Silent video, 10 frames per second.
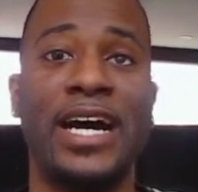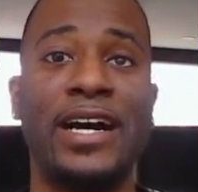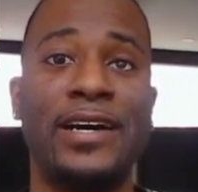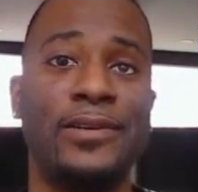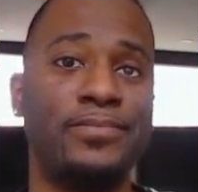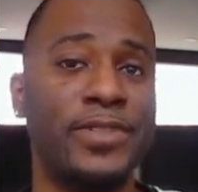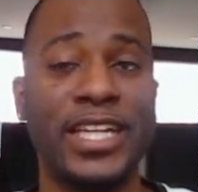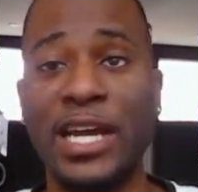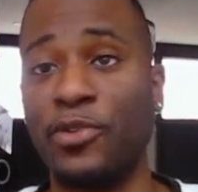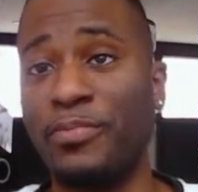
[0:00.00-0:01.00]
the
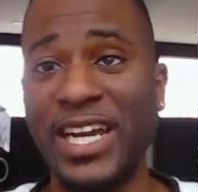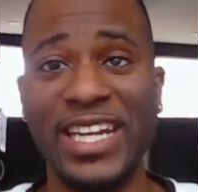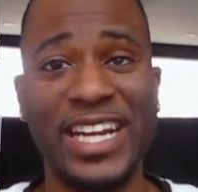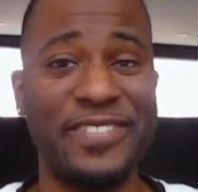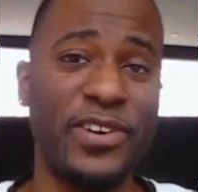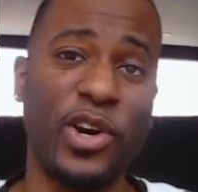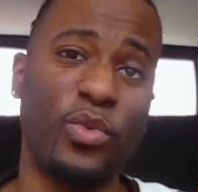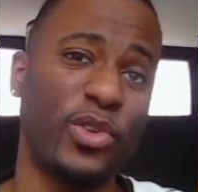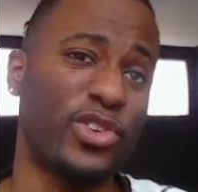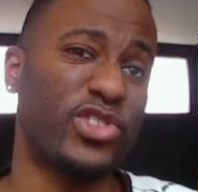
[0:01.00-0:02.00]
label may not have felt
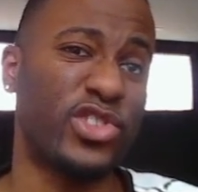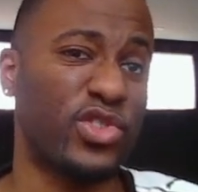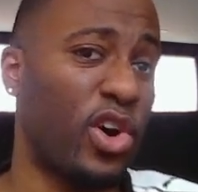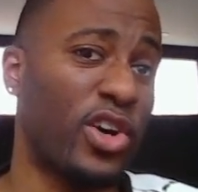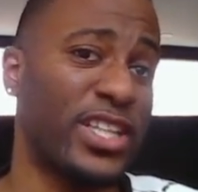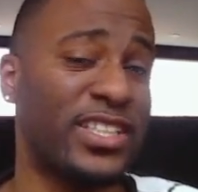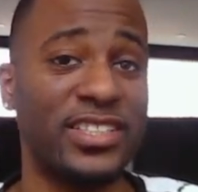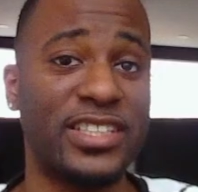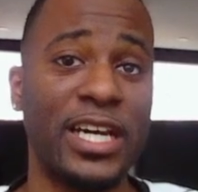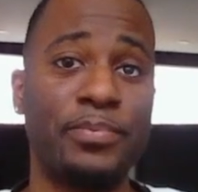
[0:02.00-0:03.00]
were the strongest
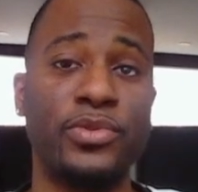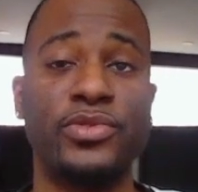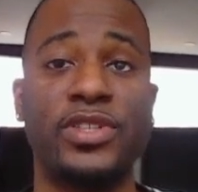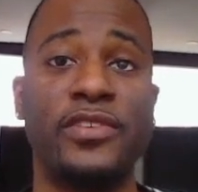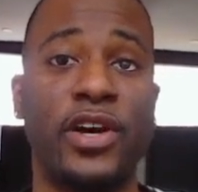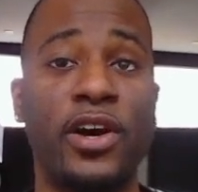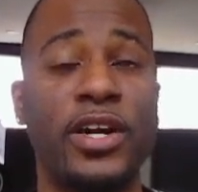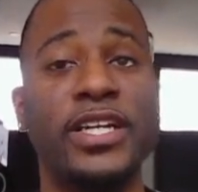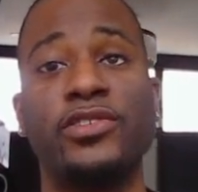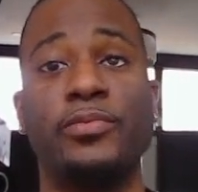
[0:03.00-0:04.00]
examples of the
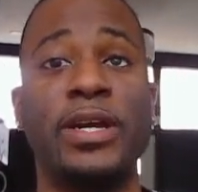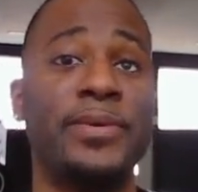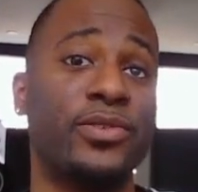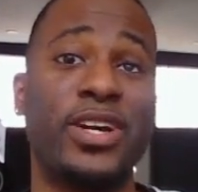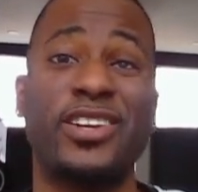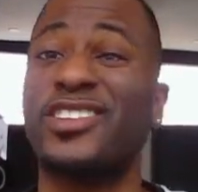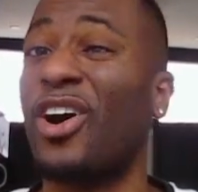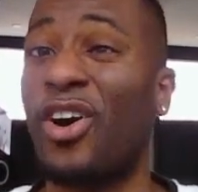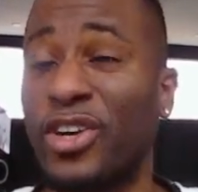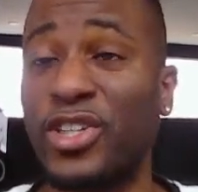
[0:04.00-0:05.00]
artist, or maybe it's a record that
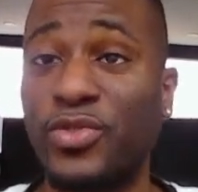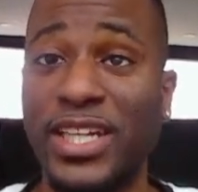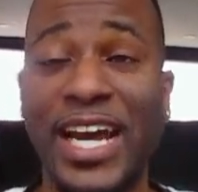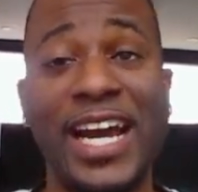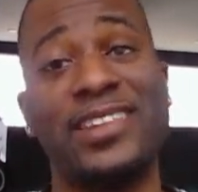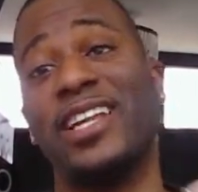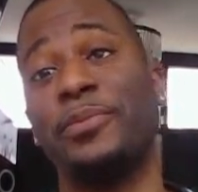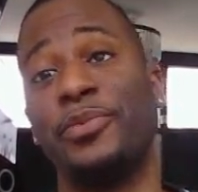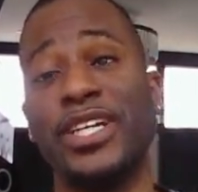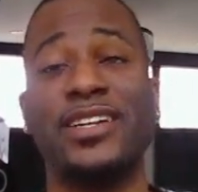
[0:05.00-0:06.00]
the artist really liked, the
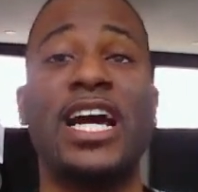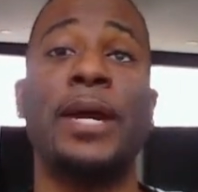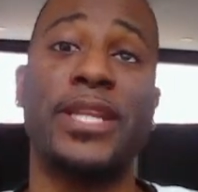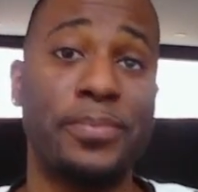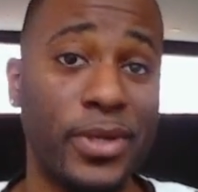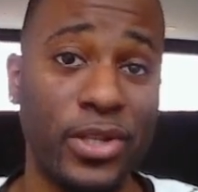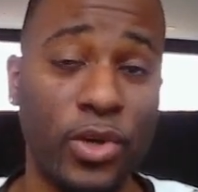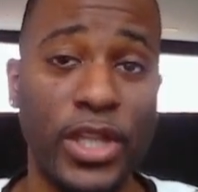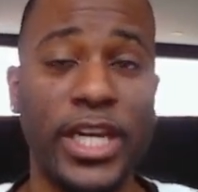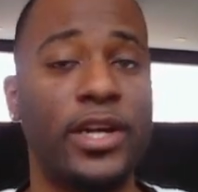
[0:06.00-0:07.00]
label didn't like, but they put it
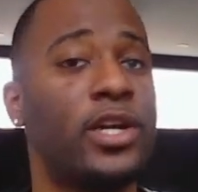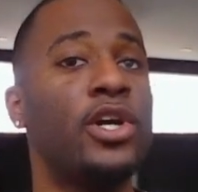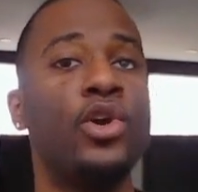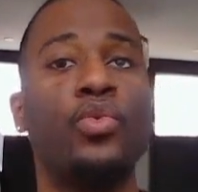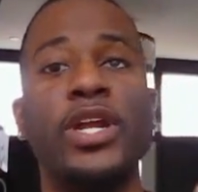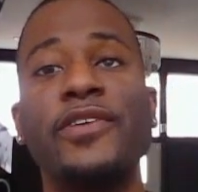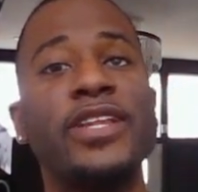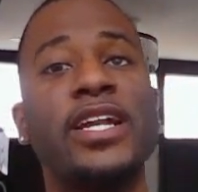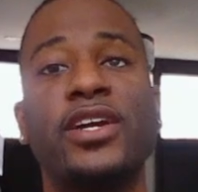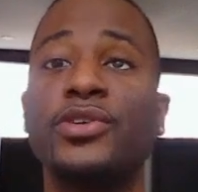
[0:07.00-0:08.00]
on there. Whatever
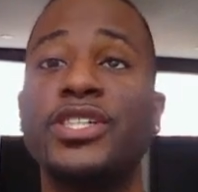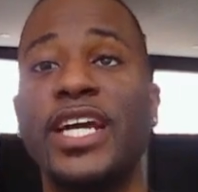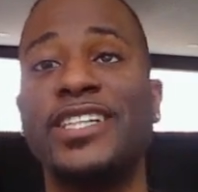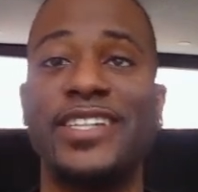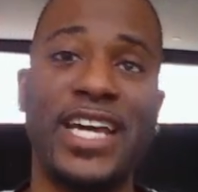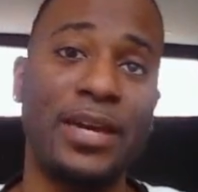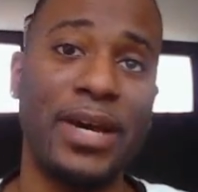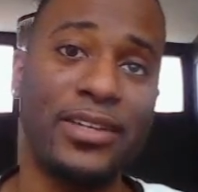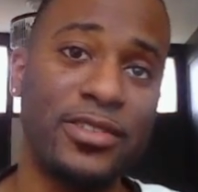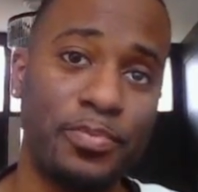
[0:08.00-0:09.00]
that negotiation came
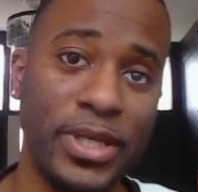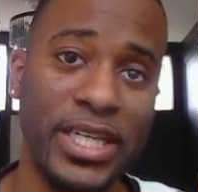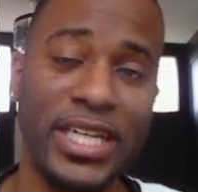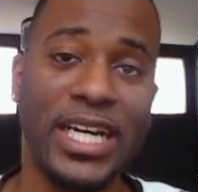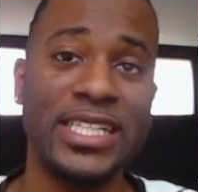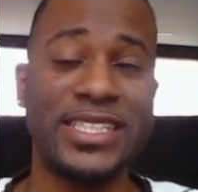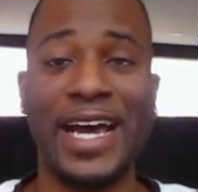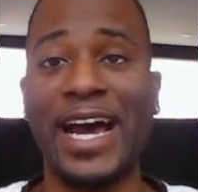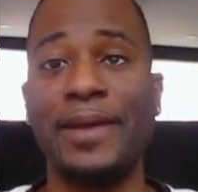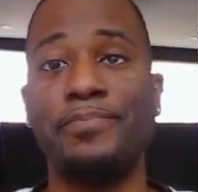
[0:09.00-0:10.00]
out to be,
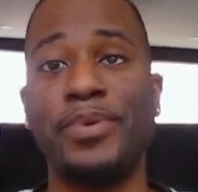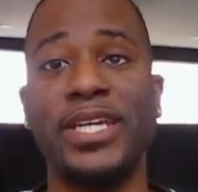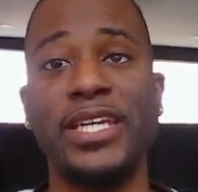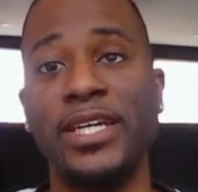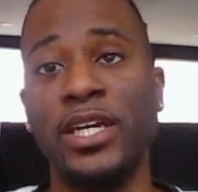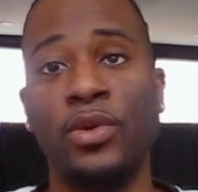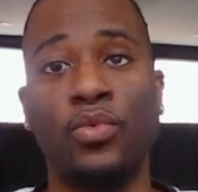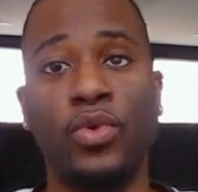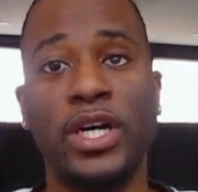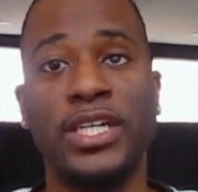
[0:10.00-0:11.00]
side B
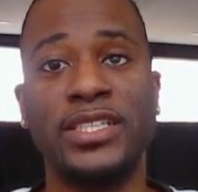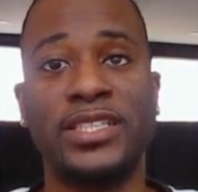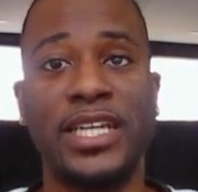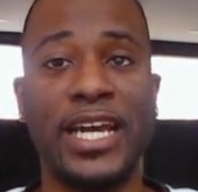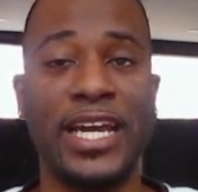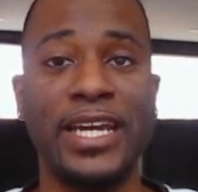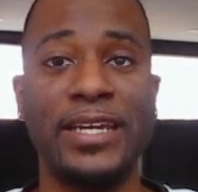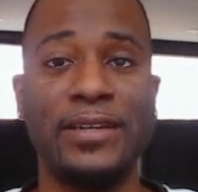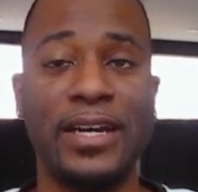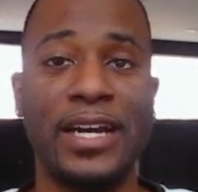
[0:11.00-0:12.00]
was
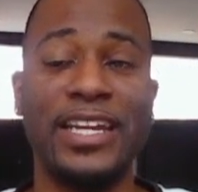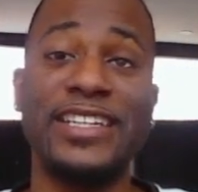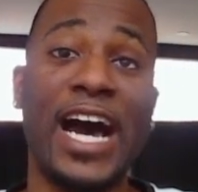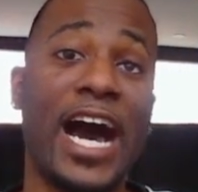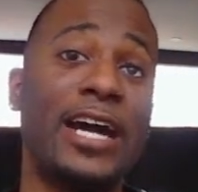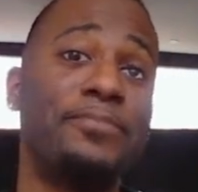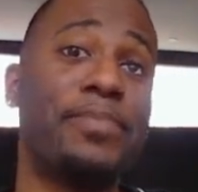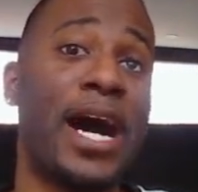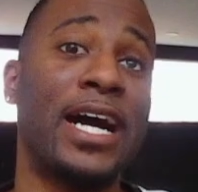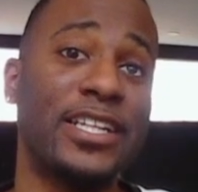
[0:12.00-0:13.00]
a
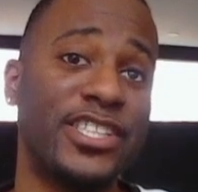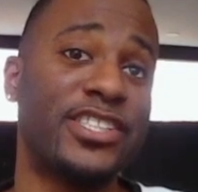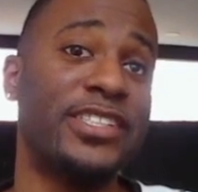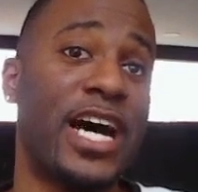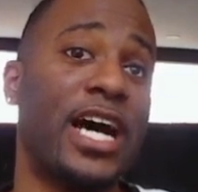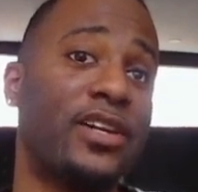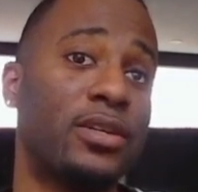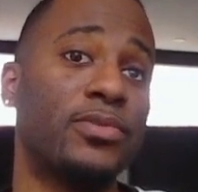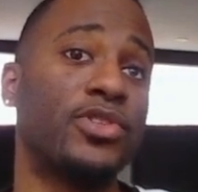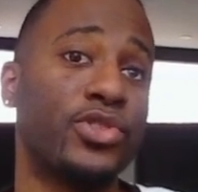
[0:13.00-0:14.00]
non-polished,
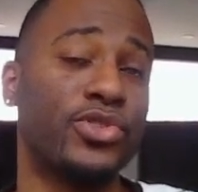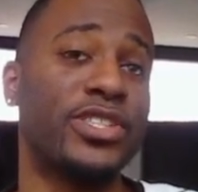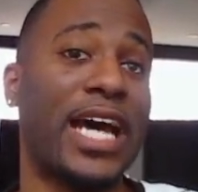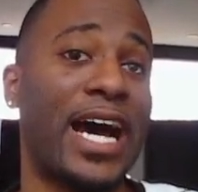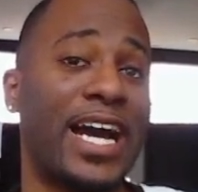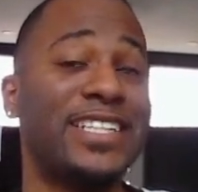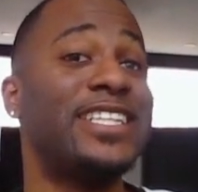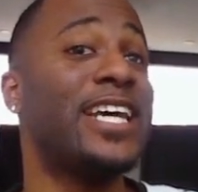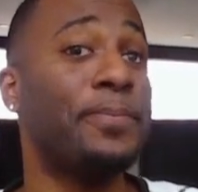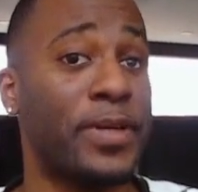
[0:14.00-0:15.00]
non-commercial side,
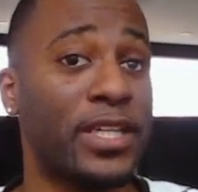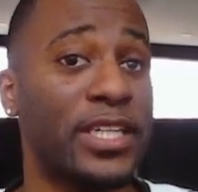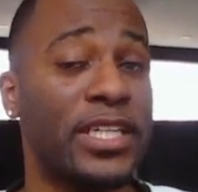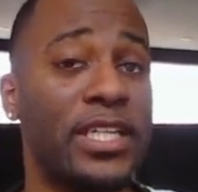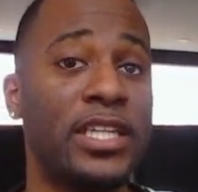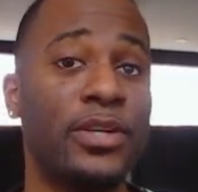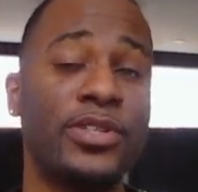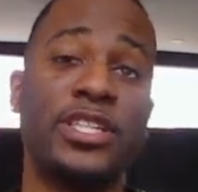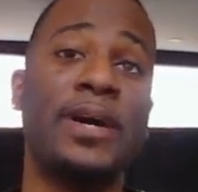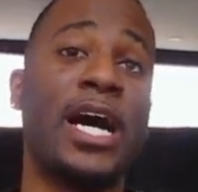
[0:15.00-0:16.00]
typically. There were
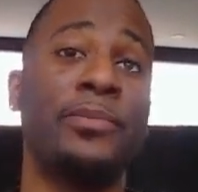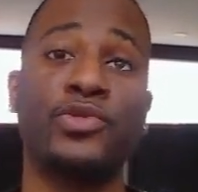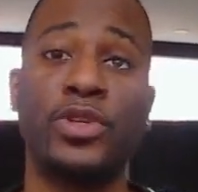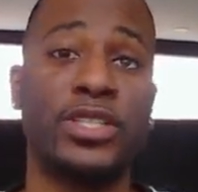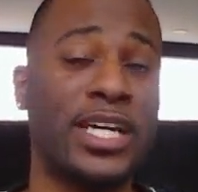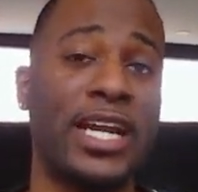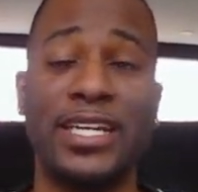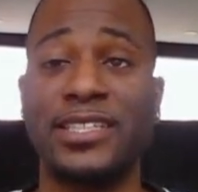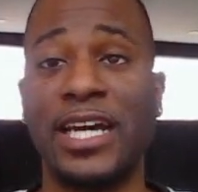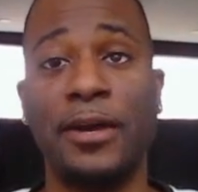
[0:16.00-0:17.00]
some albums where side A
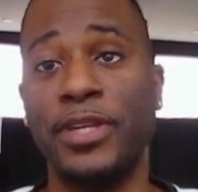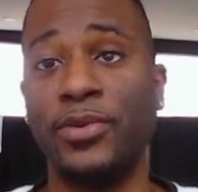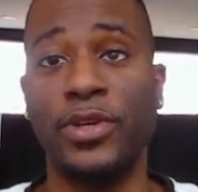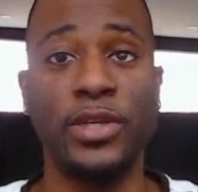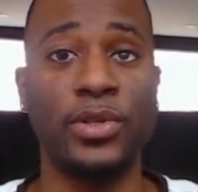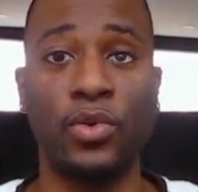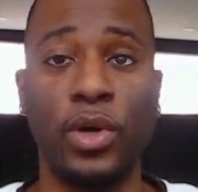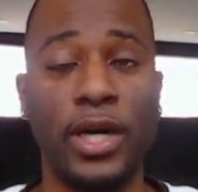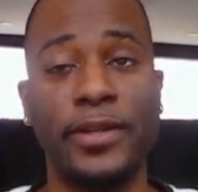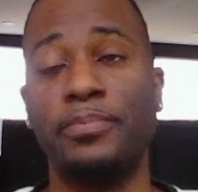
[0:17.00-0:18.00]
and side B were equal in
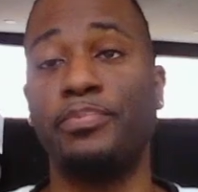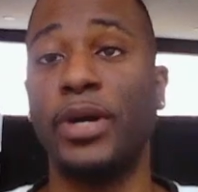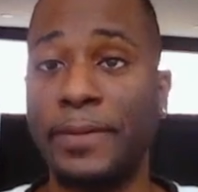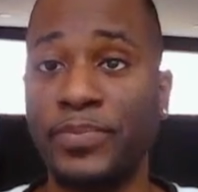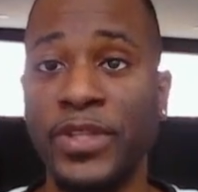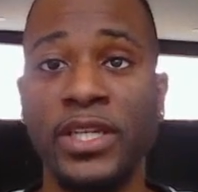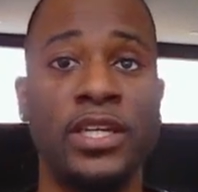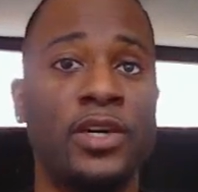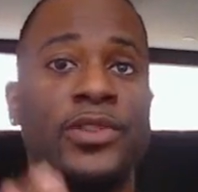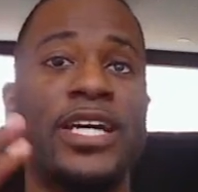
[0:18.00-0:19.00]
quality, but
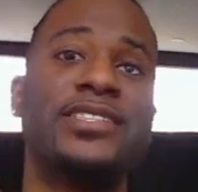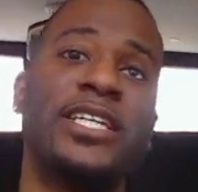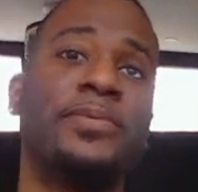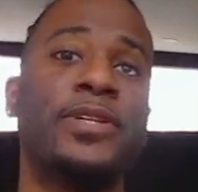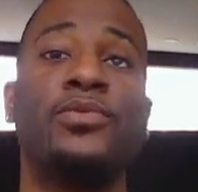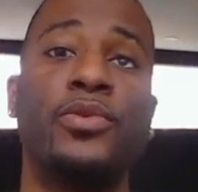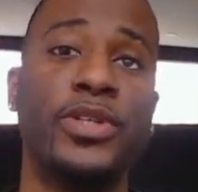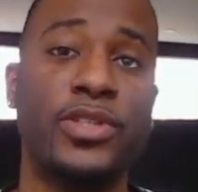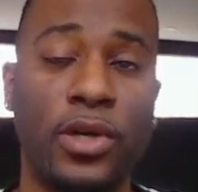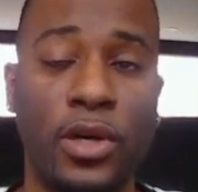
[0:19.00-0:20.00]
that's typically what
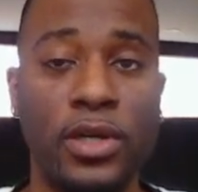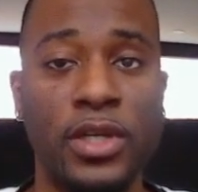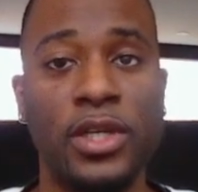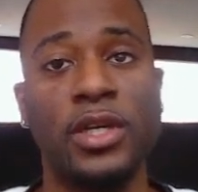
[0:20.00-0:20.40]
we saw.